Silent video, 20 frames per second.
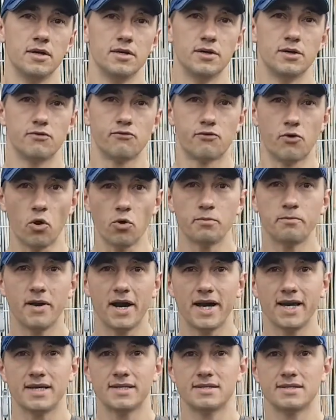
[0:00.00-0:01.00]
Road
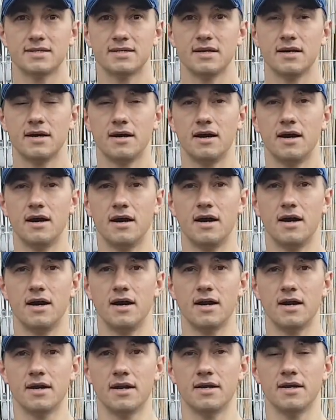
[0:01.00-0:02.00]
bikes
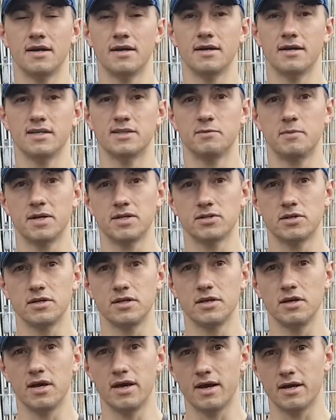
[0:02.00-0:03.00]
are,
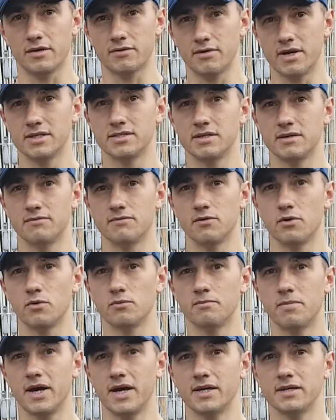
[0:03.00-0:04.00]
especially aggressive road
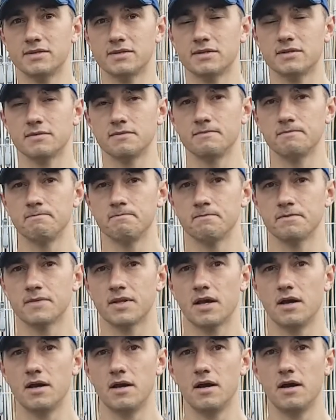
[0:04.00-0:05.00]
bikes,
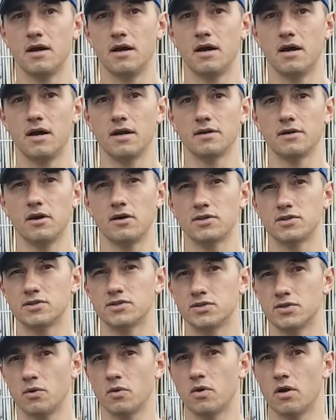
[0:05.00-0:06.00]
are not
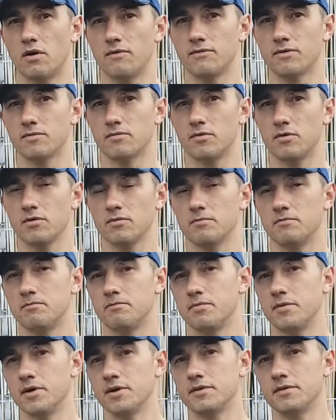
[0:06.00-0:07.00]
so comfortable,
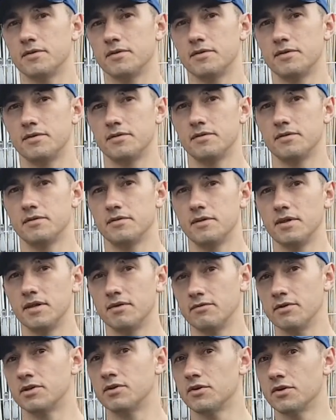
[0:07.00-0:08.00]
but in
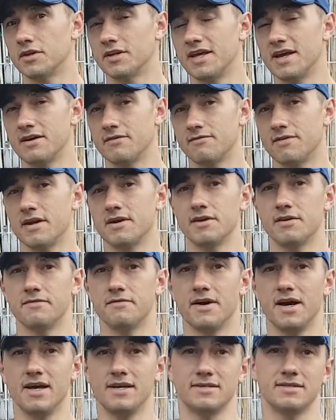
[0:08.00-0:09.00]
return they are very
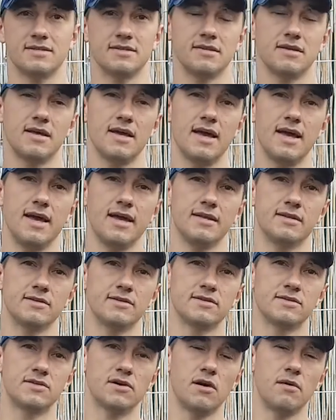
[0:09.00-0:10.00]
fast. And
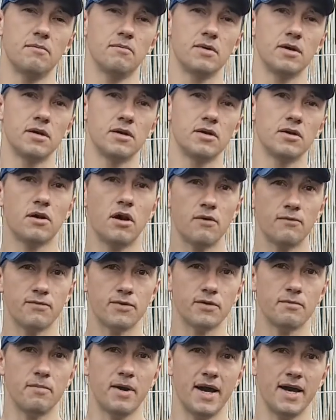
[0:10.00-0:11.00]
some
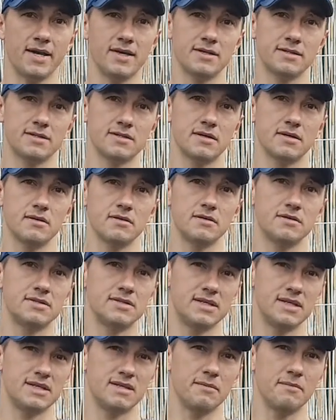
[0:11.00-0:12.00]
comfort bikes,
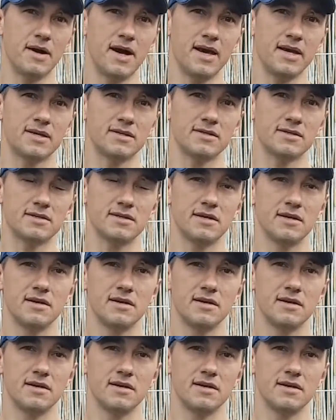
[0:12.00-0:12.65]
city bikes,